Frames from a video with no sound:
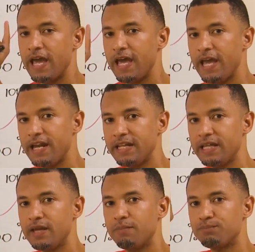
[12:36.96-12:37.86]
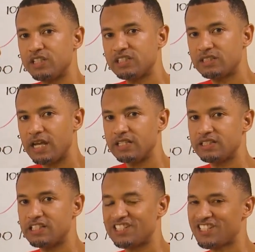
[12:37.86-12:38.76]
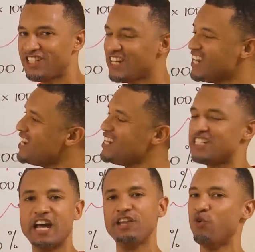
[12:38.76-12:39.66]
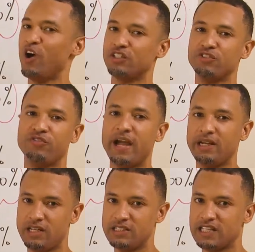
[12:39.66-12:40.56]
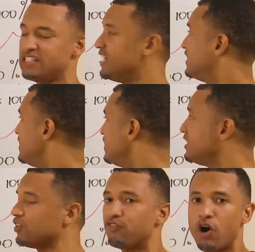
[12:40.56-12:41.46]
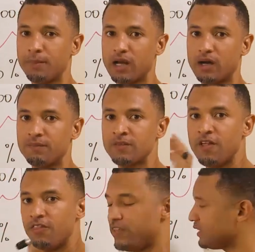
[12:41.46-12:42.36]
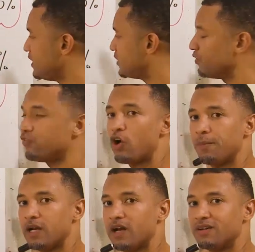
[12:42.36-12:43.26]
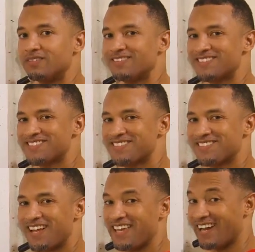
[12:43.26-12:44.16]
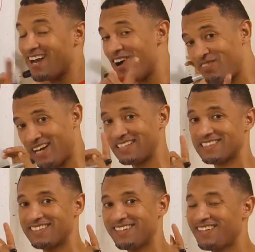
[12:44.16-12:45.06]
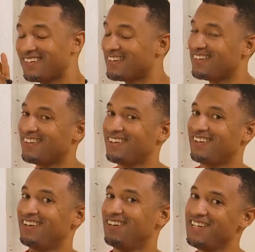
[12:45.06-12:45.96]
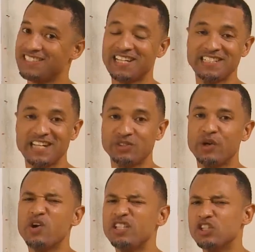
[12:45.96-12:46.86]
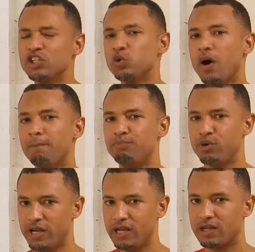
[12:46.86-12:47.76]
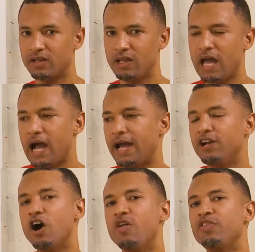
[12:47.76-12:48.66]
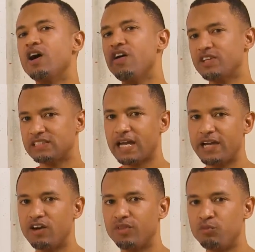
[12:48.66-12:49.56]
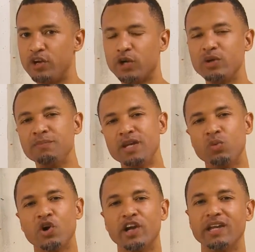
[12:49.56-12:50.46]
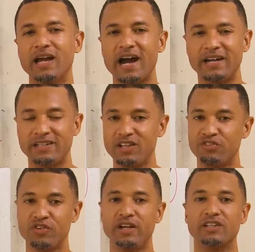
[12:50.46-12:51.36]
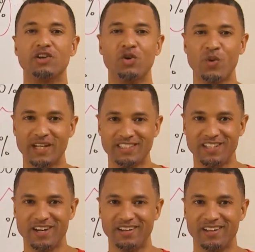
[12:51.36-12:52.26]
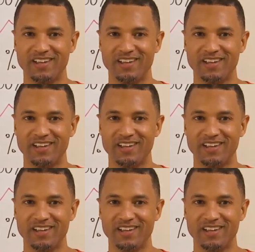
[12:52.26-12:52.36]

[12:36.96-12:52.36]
Any percentage change that you want to find, ladies and gents, this is the formula. This is the formula. You have that. Ladies and gents, we're going to go to a break, and on the other side of the break, we'll be working a different question.